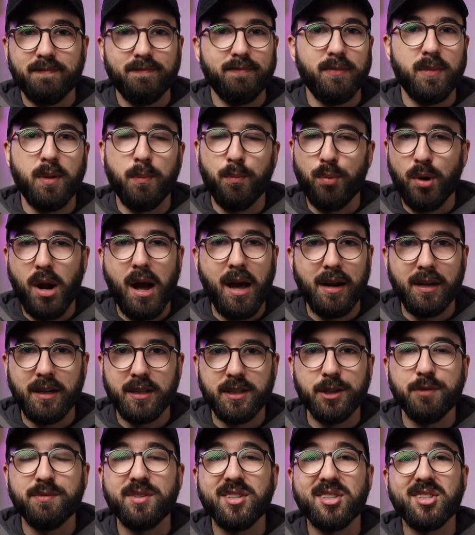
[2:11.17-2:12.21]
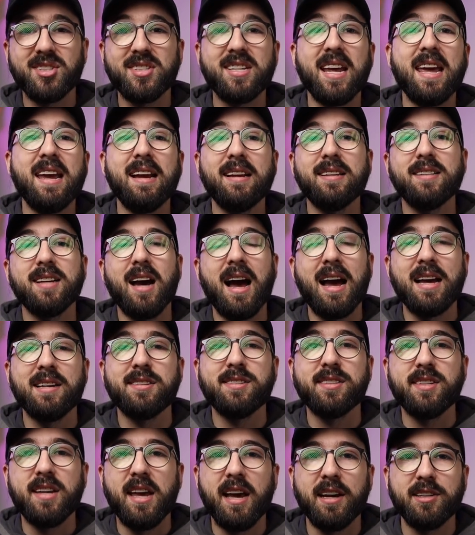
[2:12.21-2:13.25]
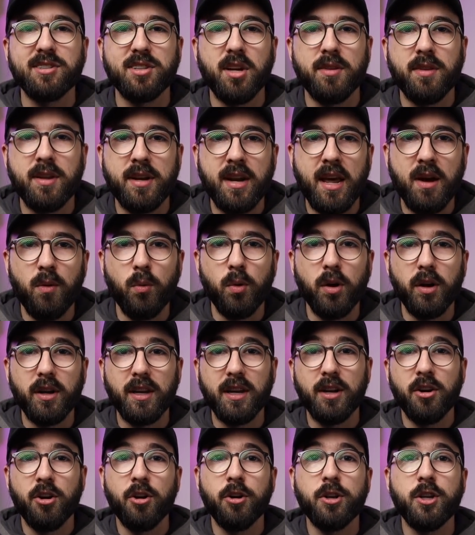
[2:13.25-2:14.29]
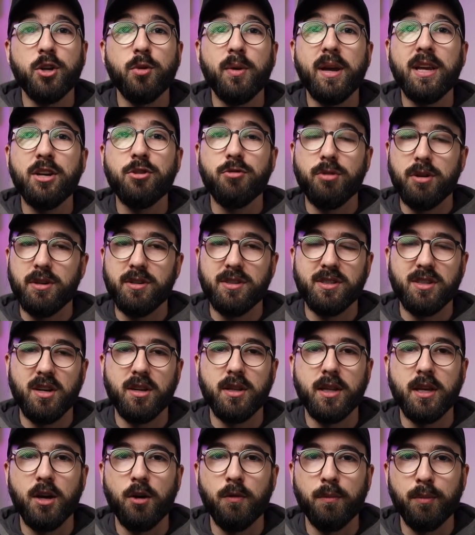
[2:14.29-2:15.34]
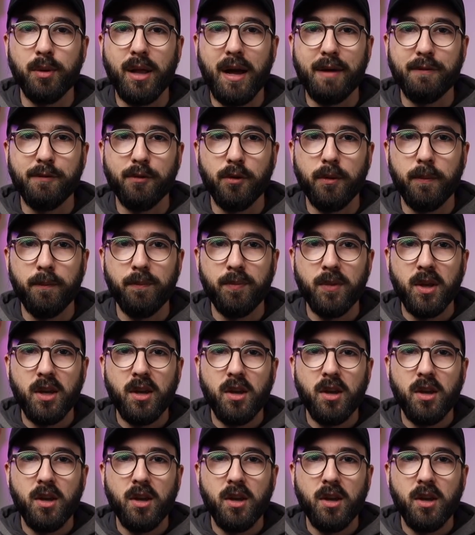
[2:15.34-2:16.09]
the product of staked ICX on the network, can earn you interest on the Omm platform,